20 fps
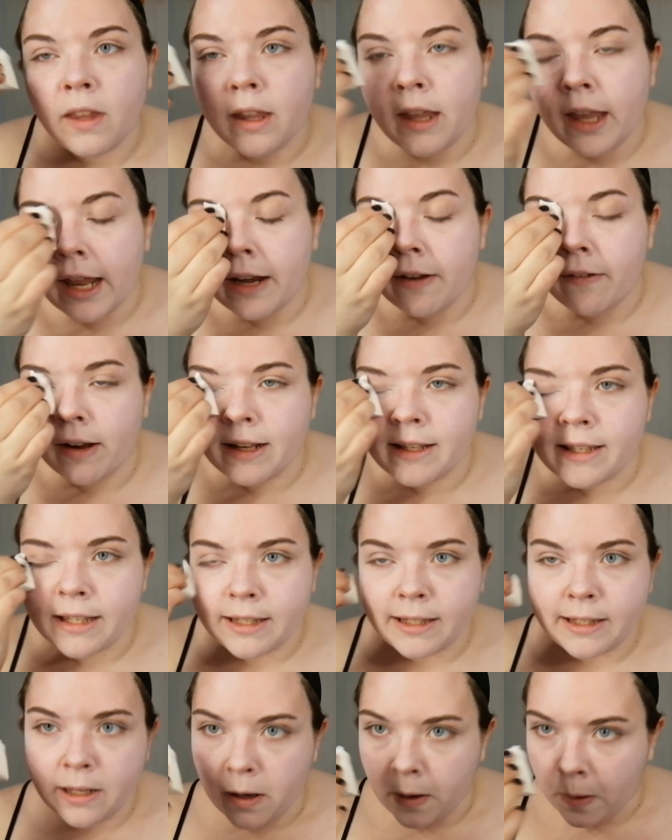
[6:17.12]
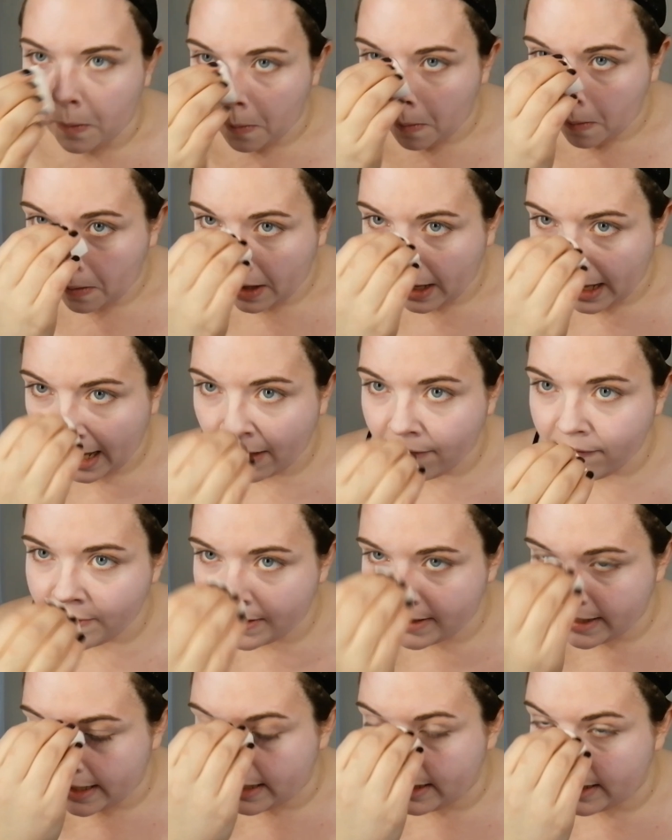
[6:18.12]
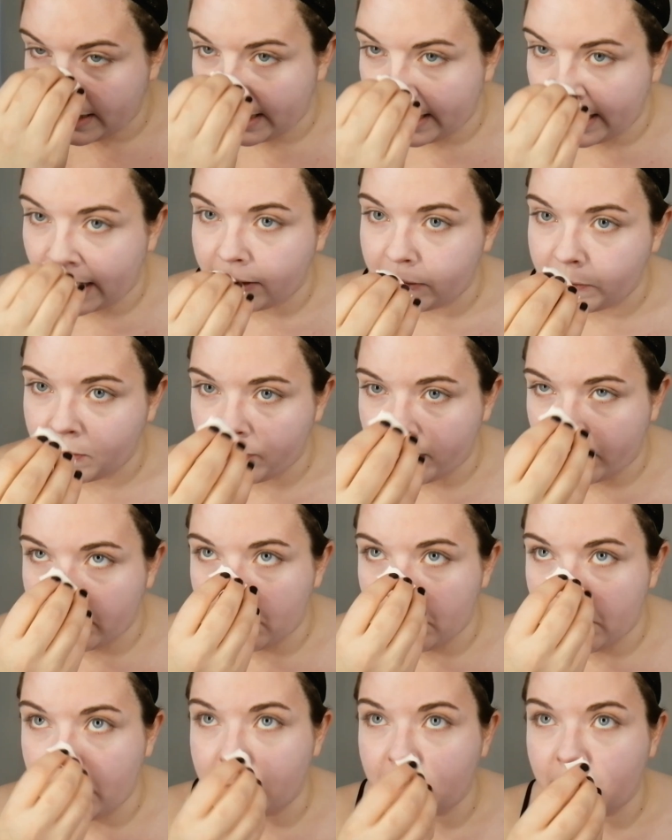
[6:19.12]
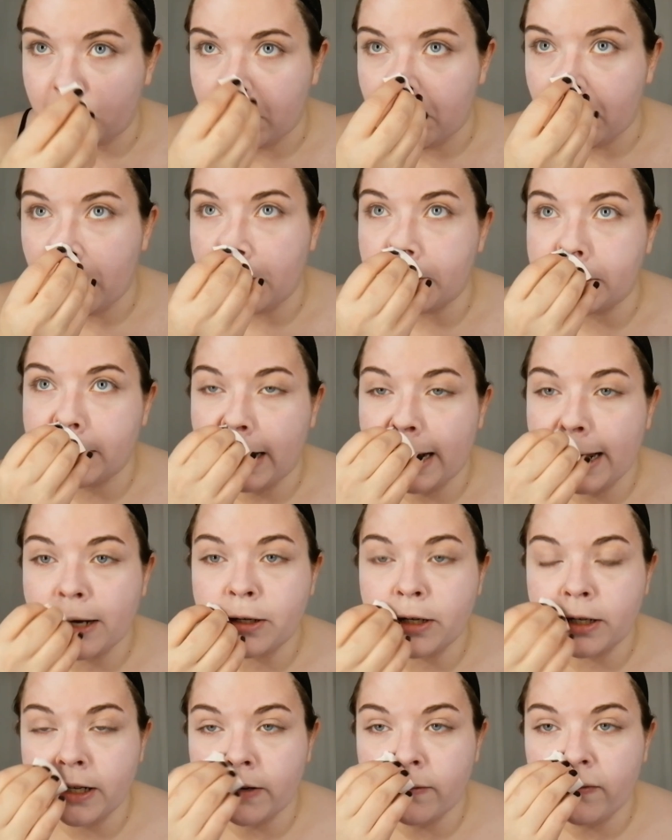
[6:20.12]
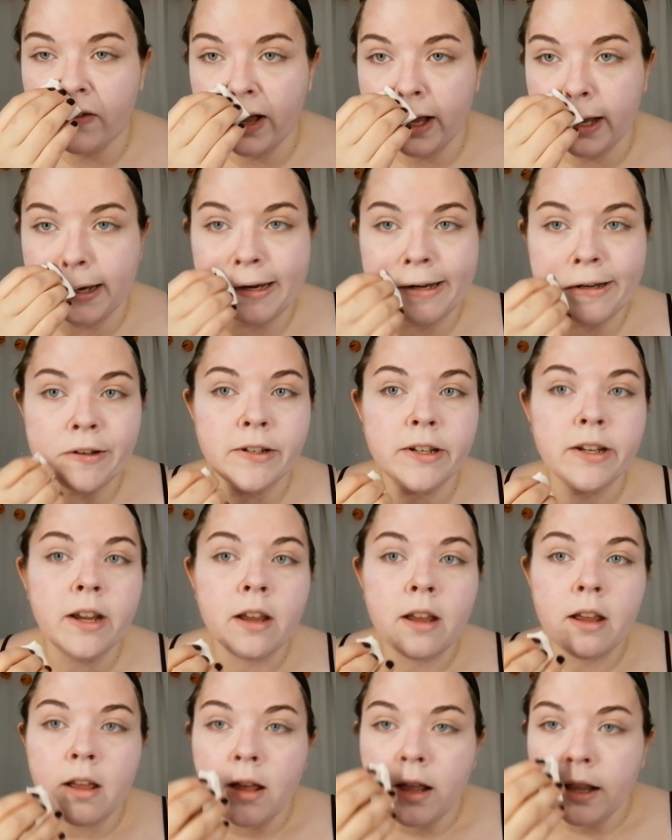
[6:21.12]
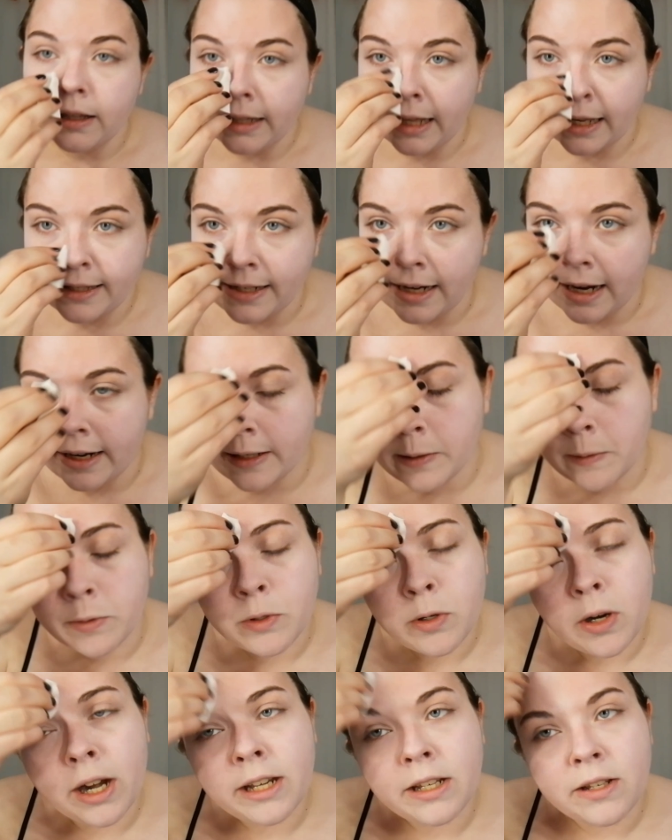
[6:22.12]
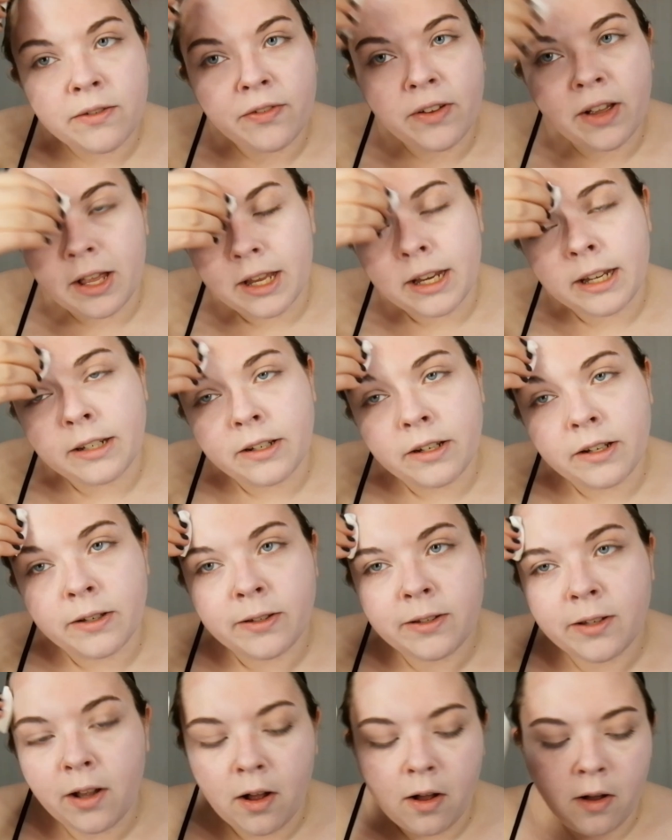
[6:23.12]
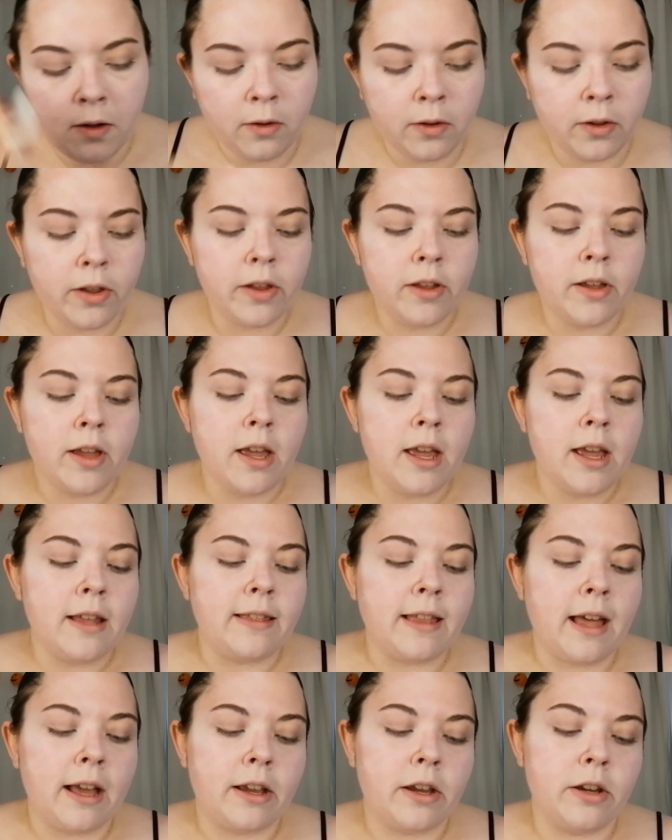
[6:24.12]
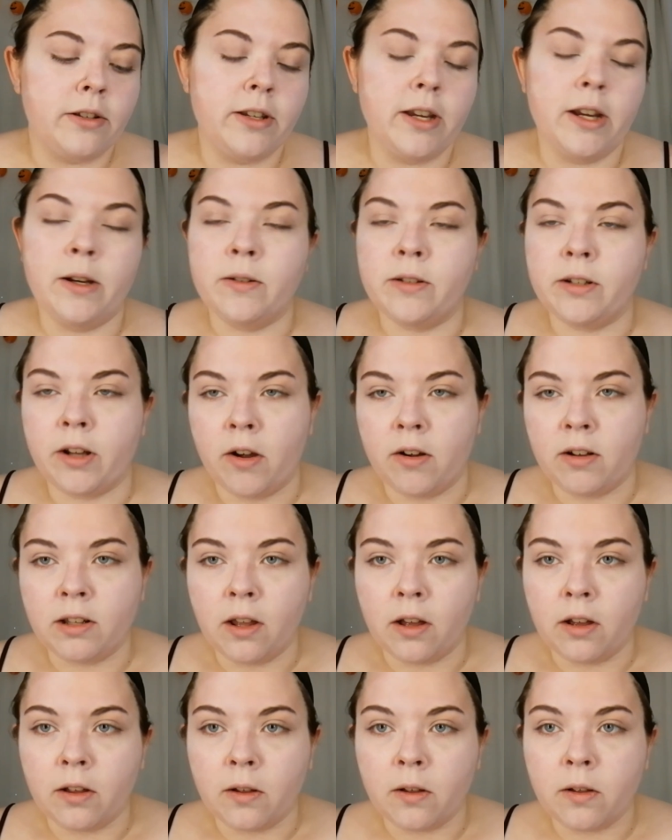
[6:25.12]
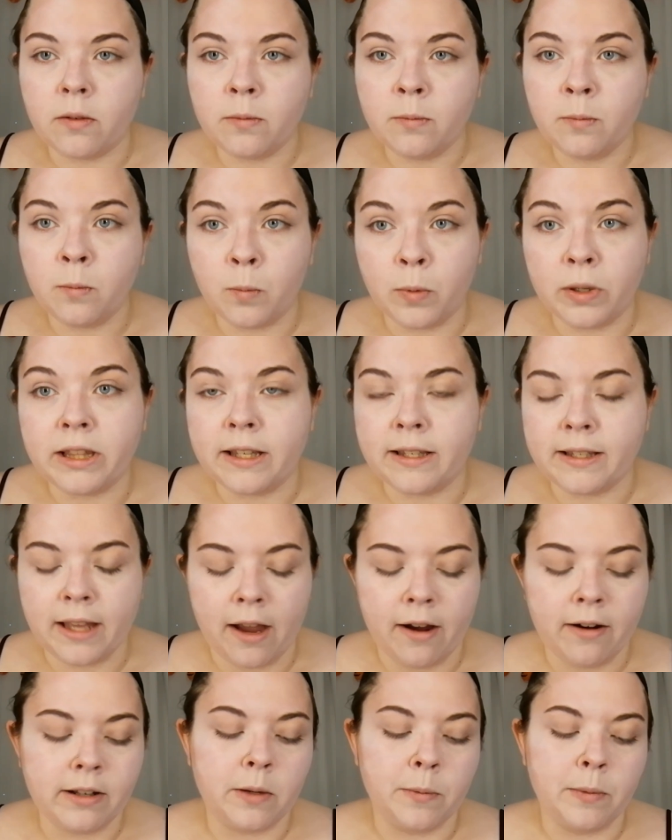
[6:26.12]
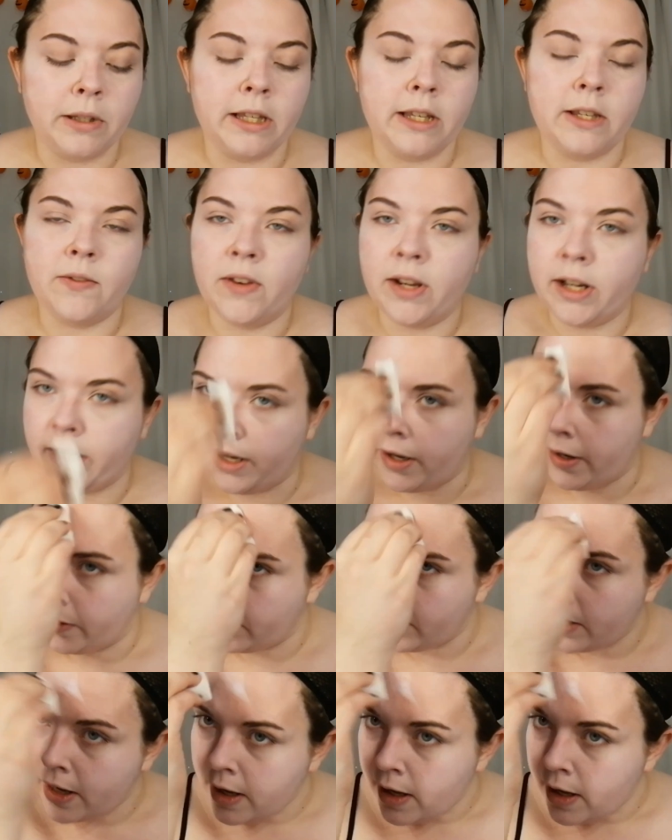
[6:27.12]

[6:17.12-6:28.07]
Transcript: Anyways, so, I haven't seen the Addams Family musical in person. I actually did find last night, because I was trying to find a song that I could do to go along with this character, with this video,